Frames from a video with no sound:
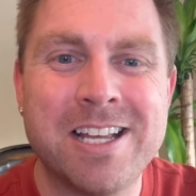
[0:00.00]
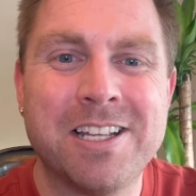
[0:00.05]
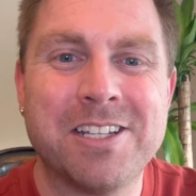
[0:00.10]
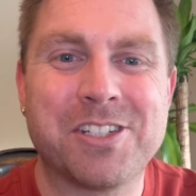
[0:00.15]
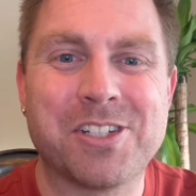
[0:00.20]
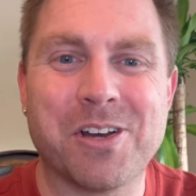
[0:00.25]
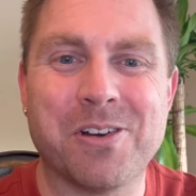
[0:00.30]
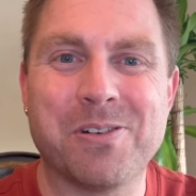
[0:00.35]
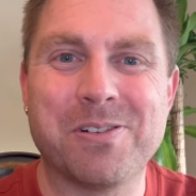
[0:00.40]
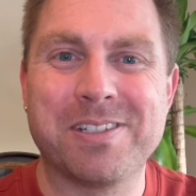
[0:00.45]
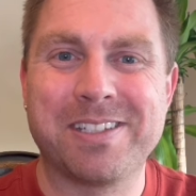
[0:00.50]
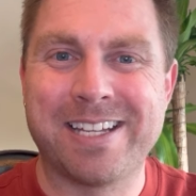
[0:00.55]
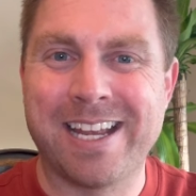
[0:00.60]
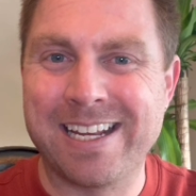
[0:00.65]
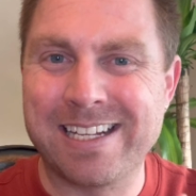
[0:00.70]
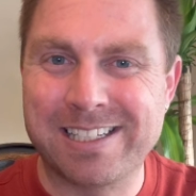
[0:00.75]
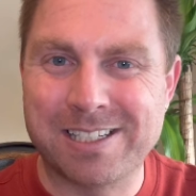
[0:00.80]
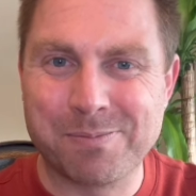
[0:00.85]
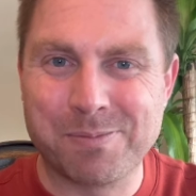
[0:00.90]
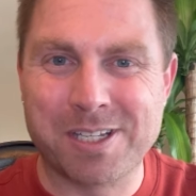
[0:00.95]
So
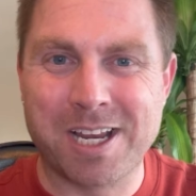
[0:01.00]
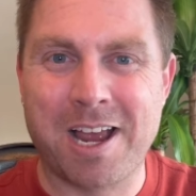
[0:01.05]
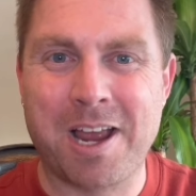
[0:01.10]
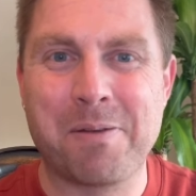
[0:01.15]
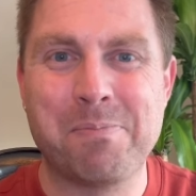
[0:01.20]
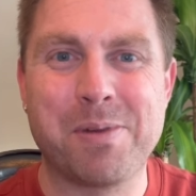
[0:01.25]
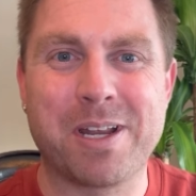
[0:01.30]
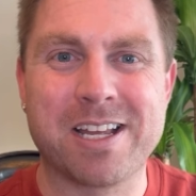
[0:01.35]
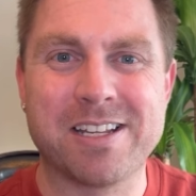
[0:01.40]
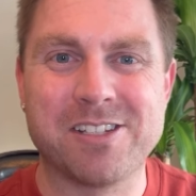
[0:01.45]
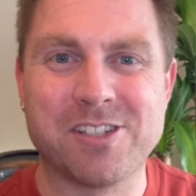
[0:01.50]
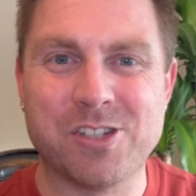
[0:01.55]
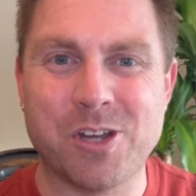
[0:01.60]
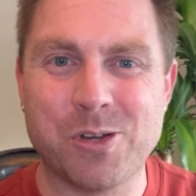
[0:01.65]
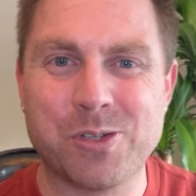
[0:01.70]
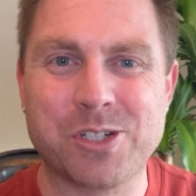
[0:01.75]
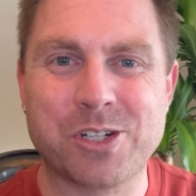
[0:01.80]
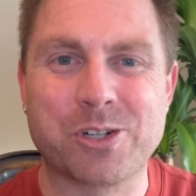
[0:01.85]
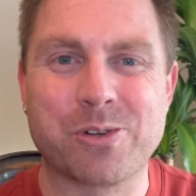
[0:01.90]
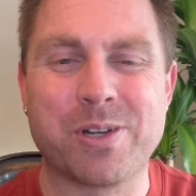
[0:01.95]
take some time because
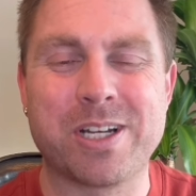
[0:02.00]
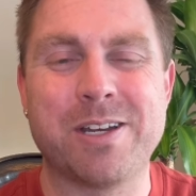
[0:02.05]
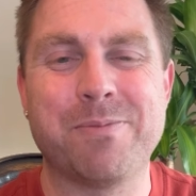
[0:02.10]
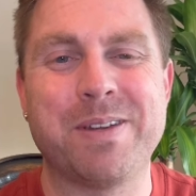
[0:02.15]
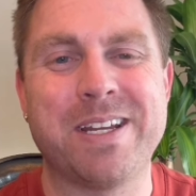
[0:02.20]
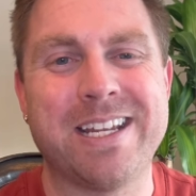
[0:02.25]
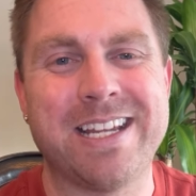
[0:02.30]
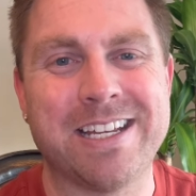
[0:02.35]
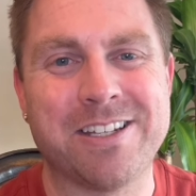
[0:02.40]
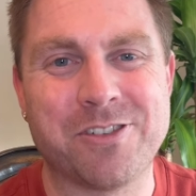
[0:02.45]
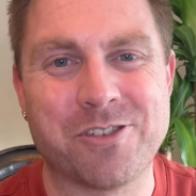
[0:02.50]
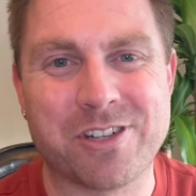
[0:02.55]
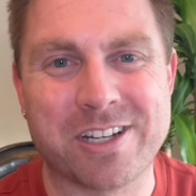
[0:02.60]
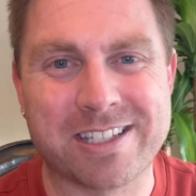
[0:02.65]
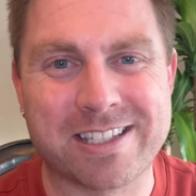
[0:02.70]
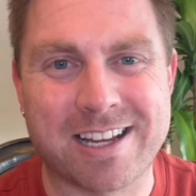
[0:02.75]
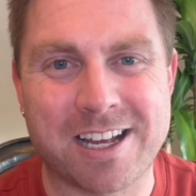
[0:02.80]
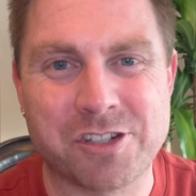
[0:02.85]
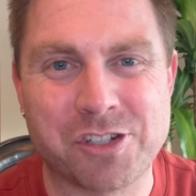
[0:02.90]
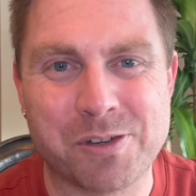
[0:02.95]
those are going to be in your
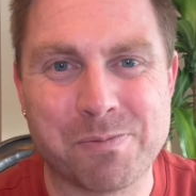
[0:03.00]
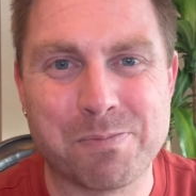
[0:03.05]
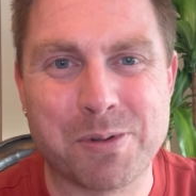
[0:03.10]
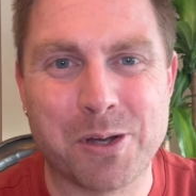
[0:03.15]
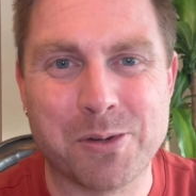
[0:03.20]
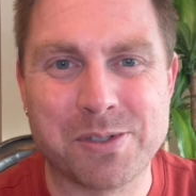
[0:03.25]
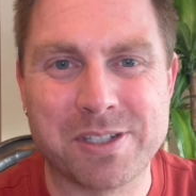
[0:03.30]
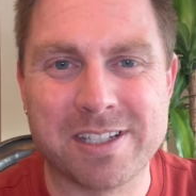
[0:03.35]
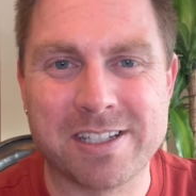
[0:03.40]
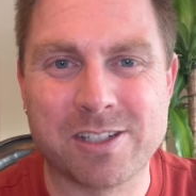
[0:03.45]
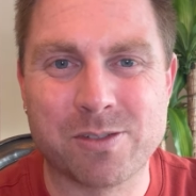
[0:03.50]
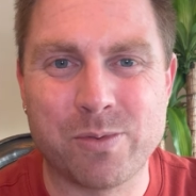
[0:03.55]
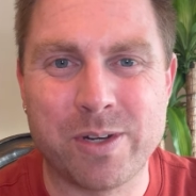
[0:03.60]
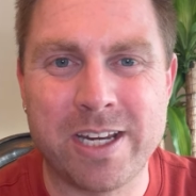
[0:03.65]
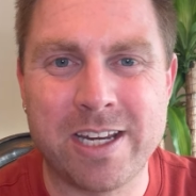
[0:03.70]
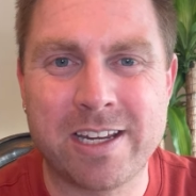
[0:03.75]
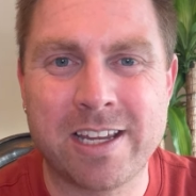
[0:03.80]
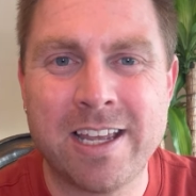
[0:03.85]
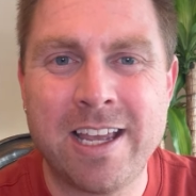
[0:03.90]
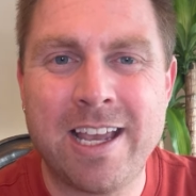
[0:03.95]
discussion post this
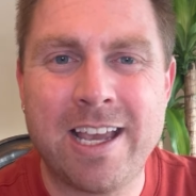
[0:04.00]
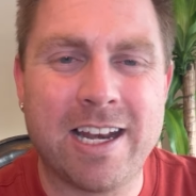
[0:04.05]
week.